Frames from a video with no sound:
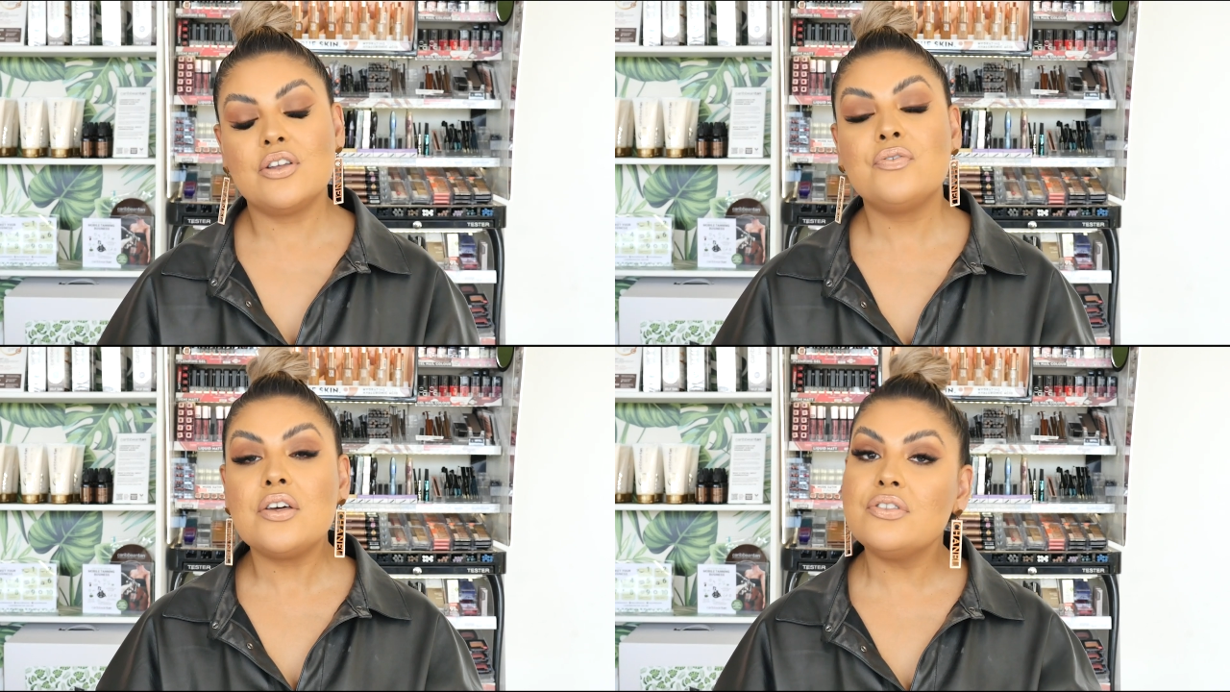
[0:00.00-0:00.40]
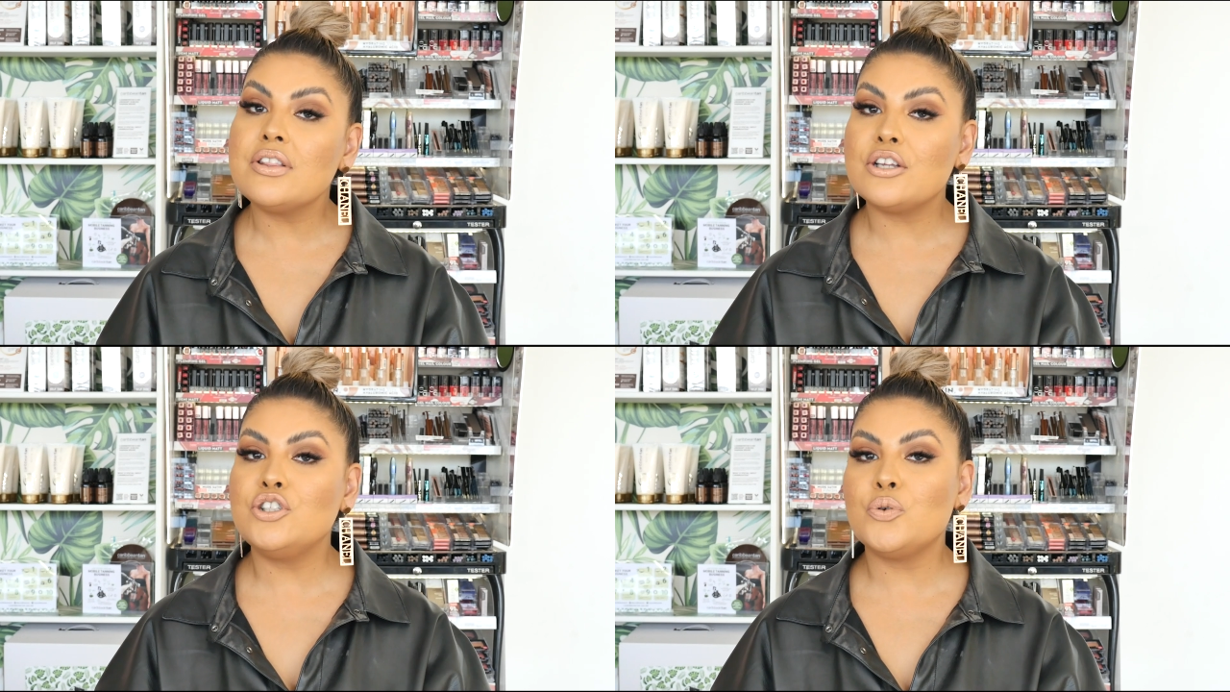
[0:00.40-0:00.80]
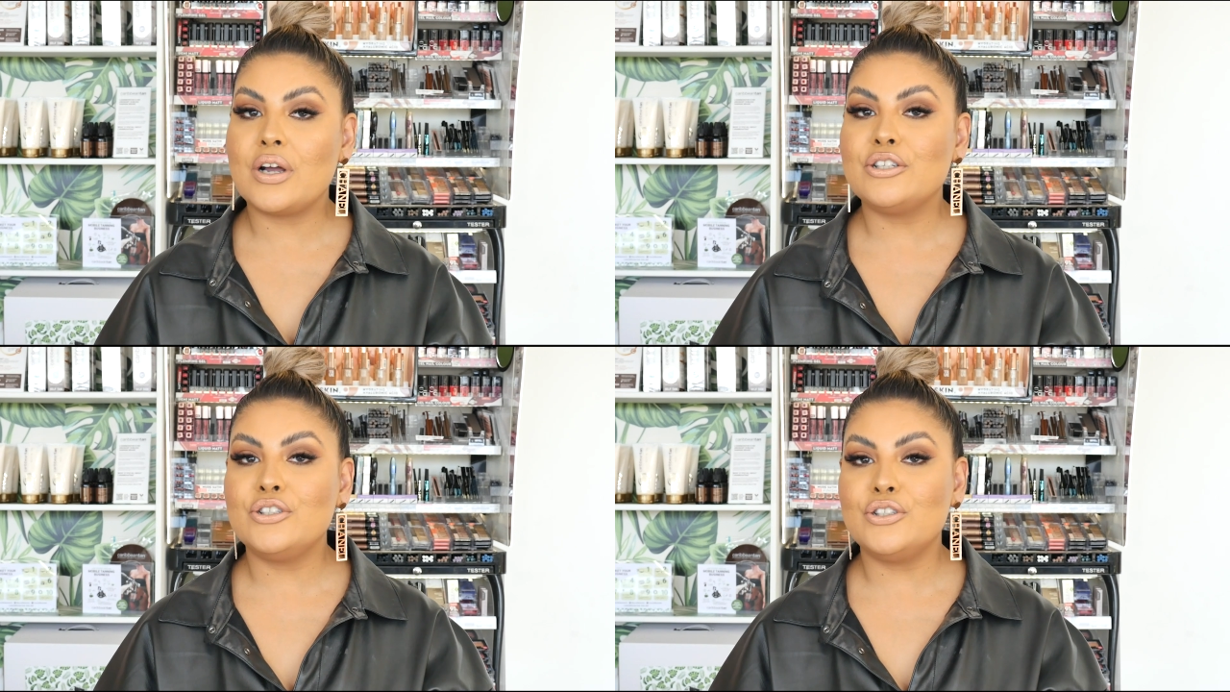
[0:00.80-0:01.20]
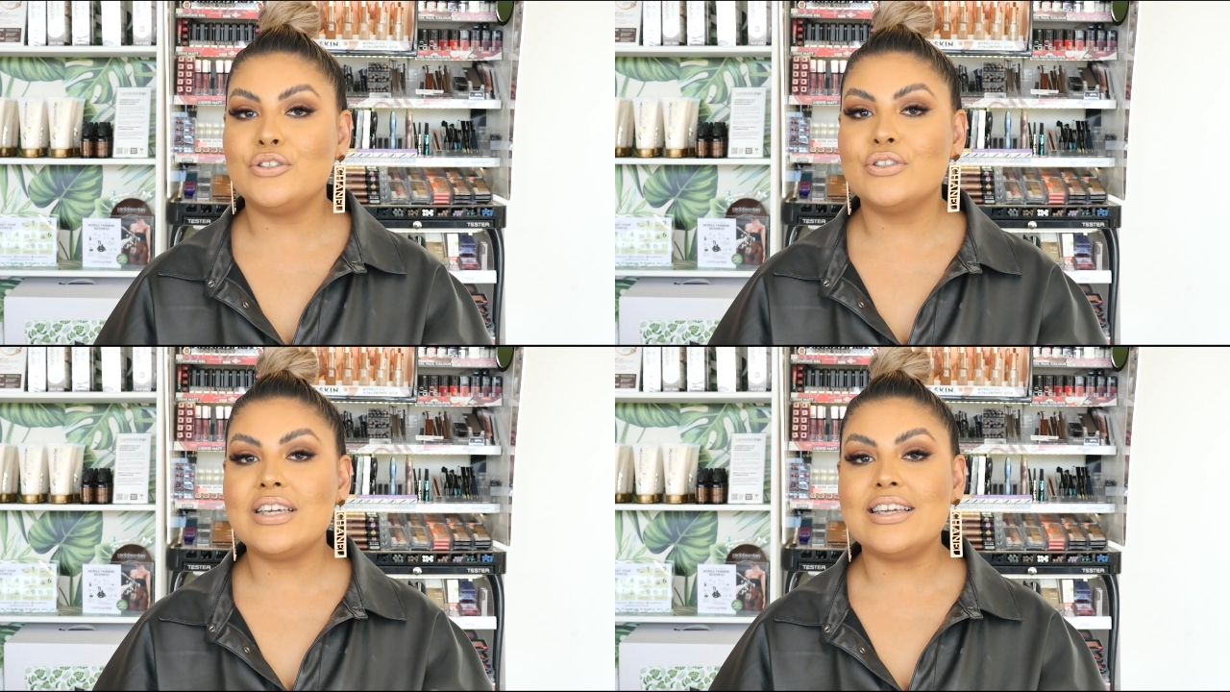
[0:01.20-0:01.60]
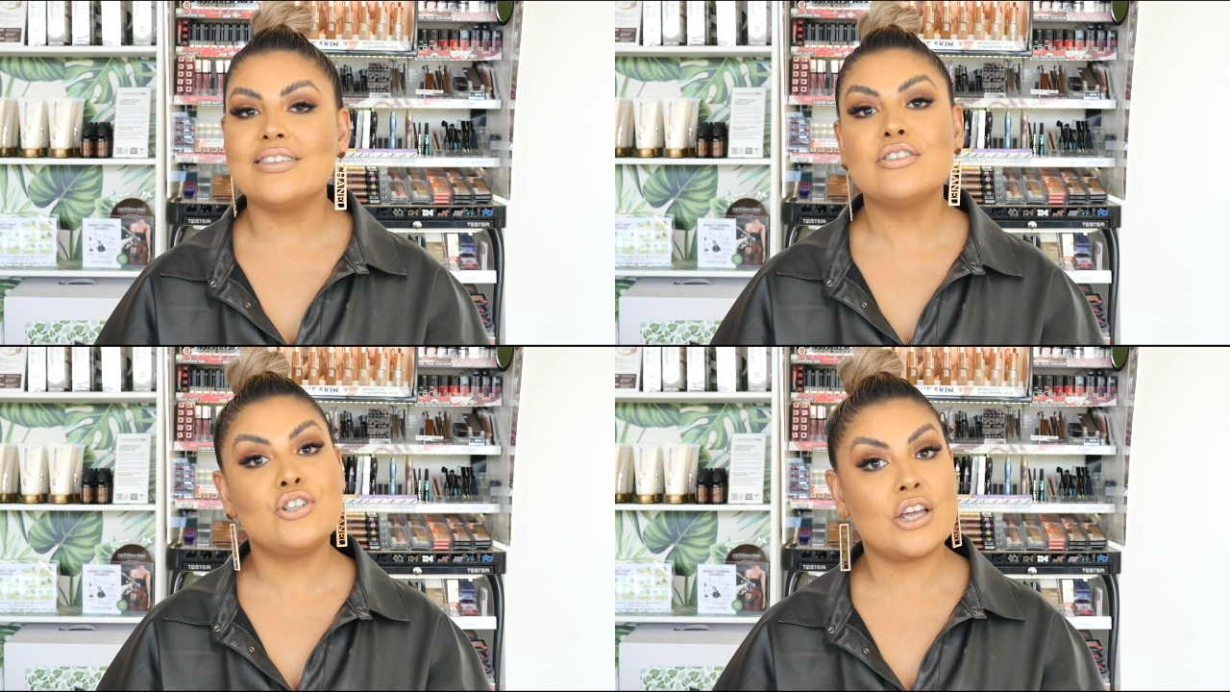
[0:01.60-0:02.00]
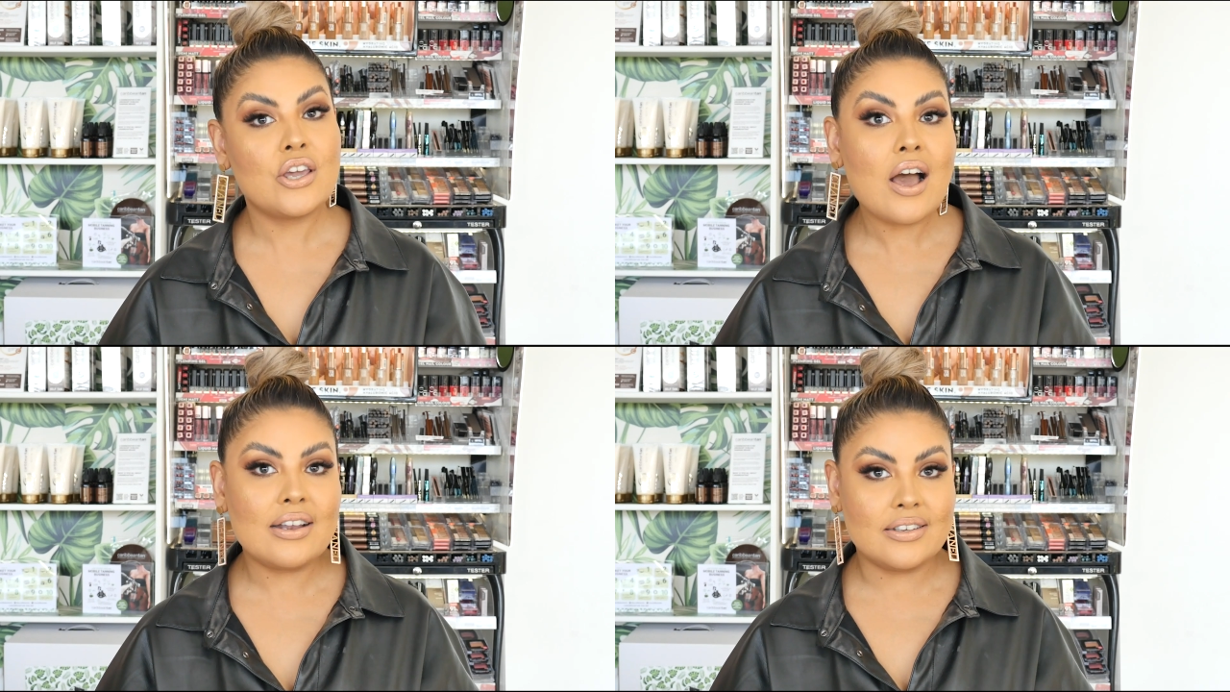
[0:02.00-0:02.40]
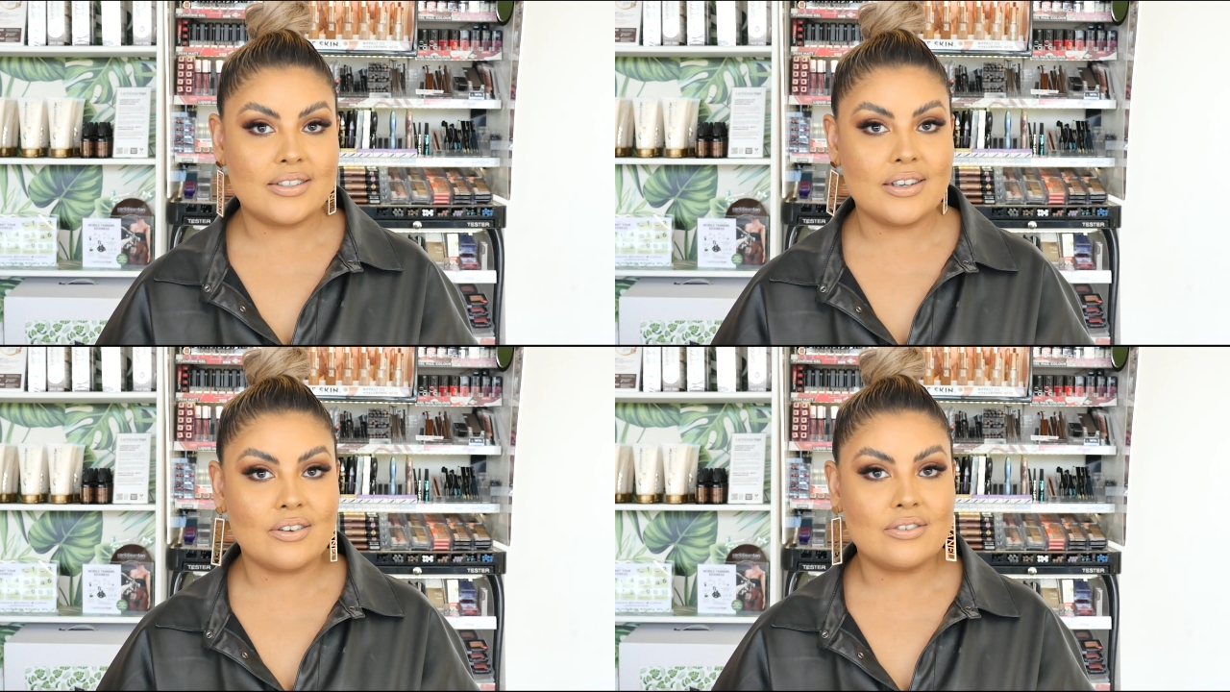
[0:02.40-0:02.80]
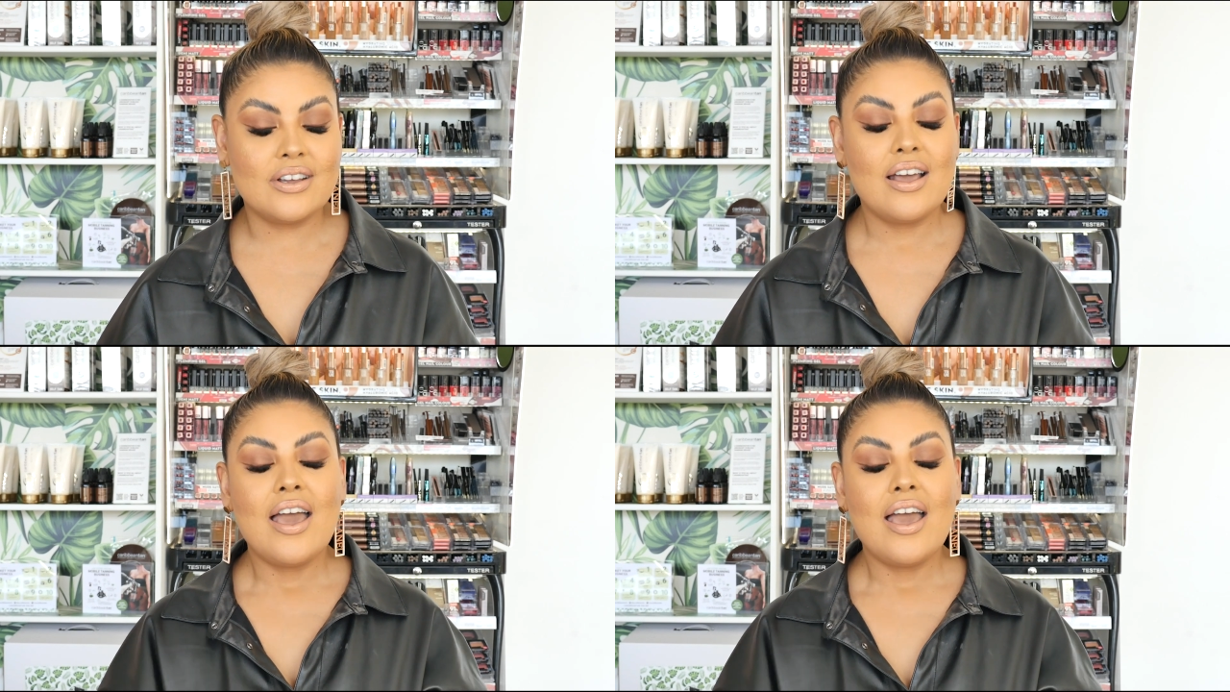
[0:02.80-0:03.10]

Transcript: the first thing that you want to do is check your undertone,